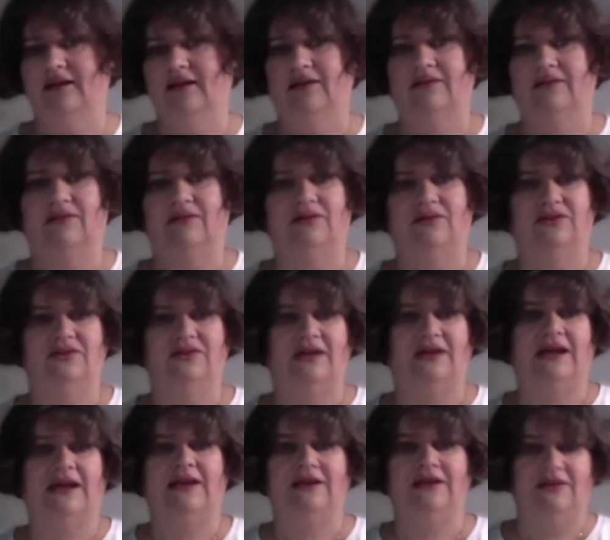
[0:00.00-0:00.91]
so do
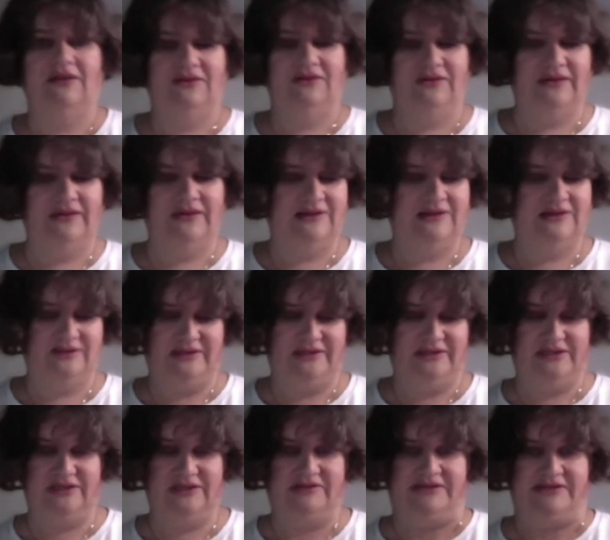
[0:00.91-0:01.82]
they do they do the
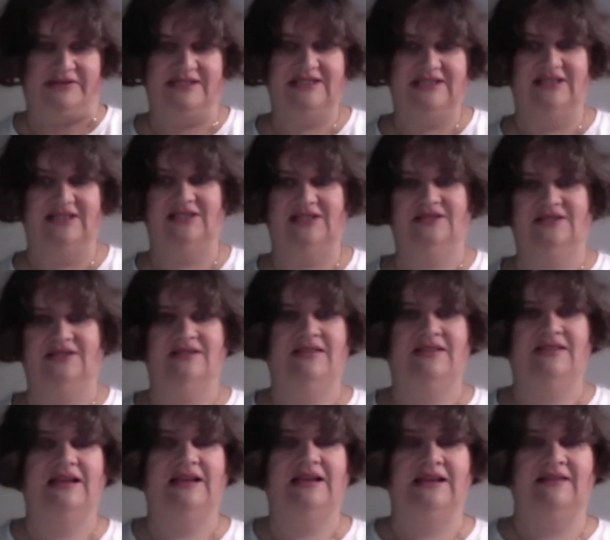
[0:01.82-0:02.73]
jurisdiction
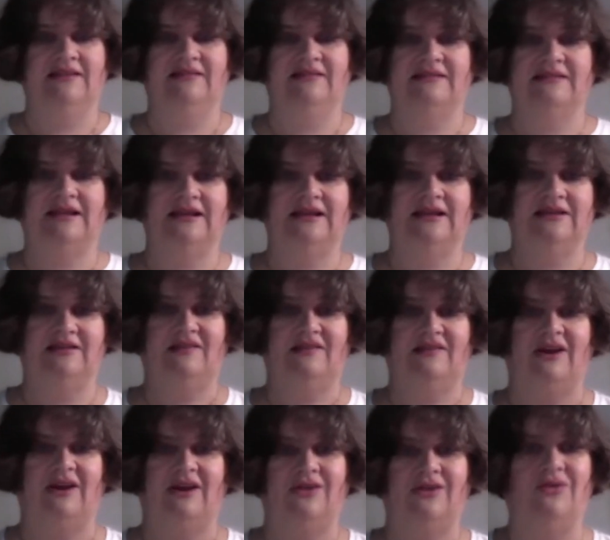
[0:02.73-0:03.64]
thing and say
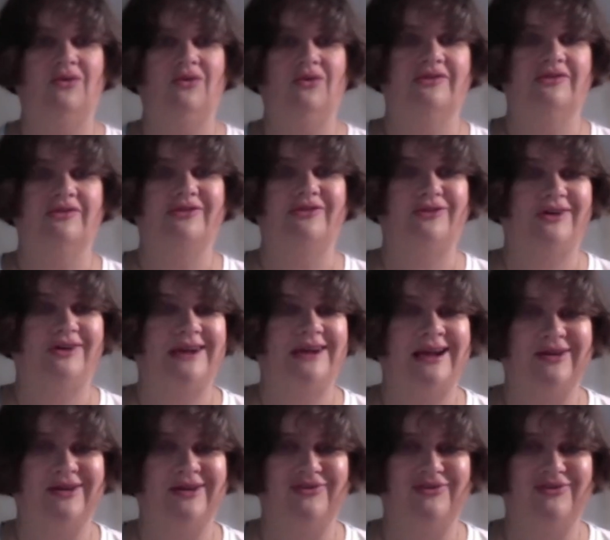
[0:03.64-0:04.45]
Australian courts don't have